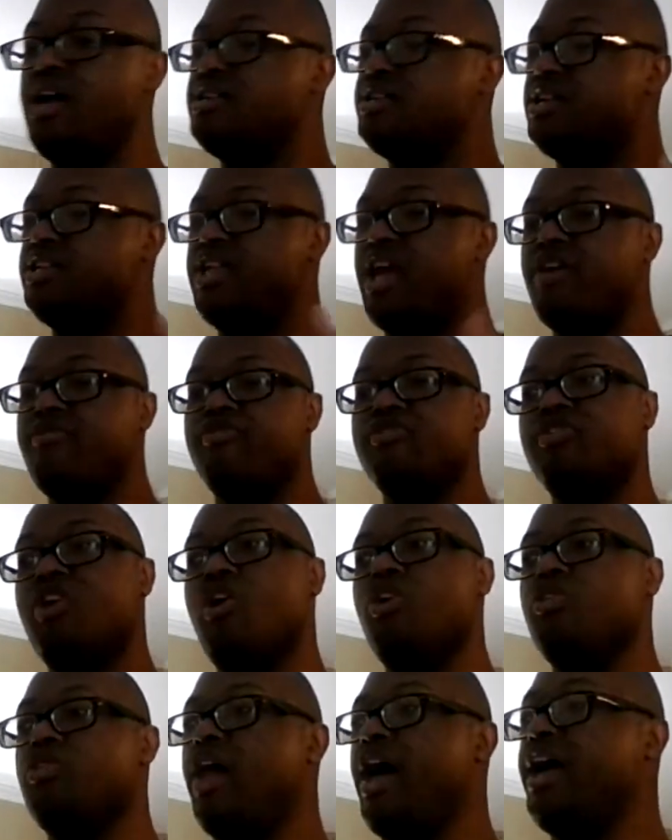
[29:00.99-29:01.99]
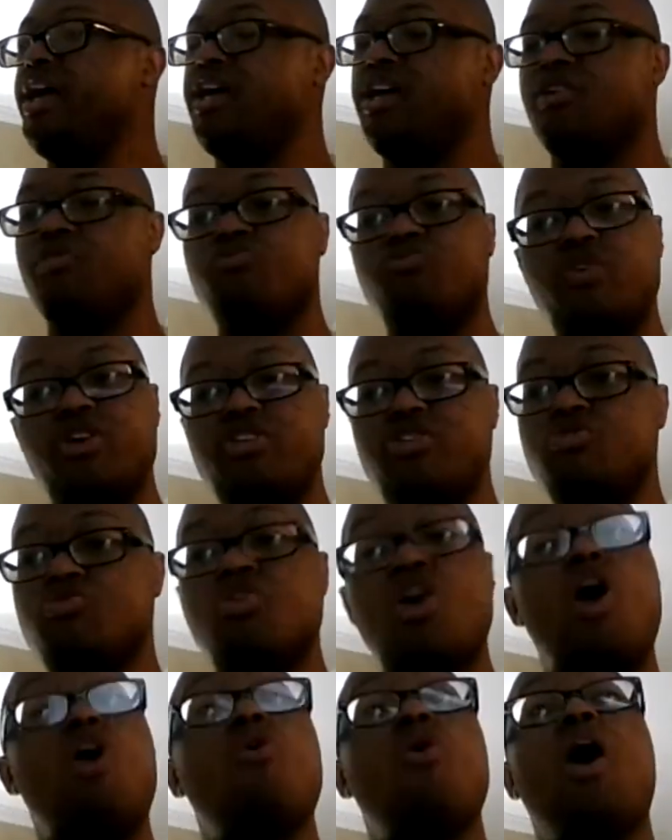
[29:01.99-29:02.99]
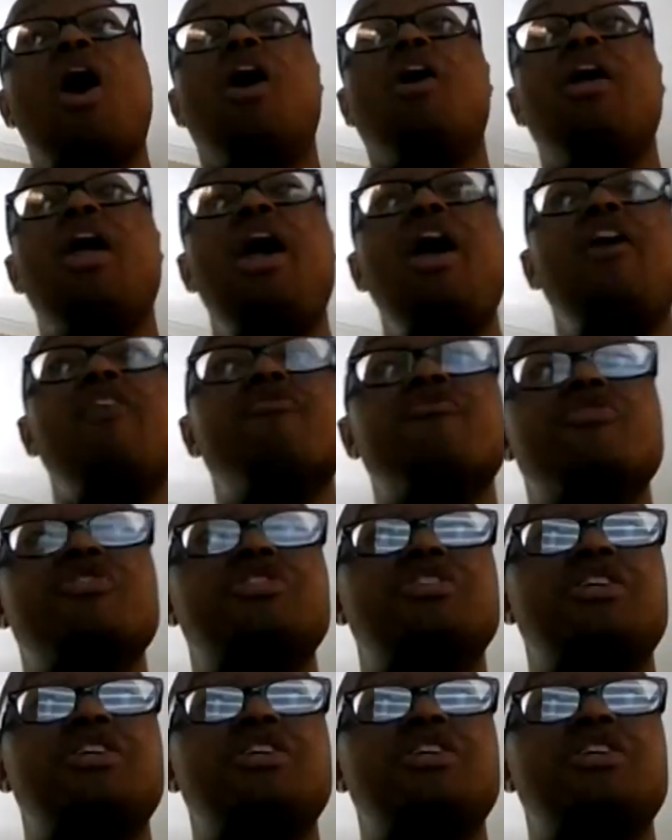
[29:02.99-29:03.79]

The devil don't like it when you go all out for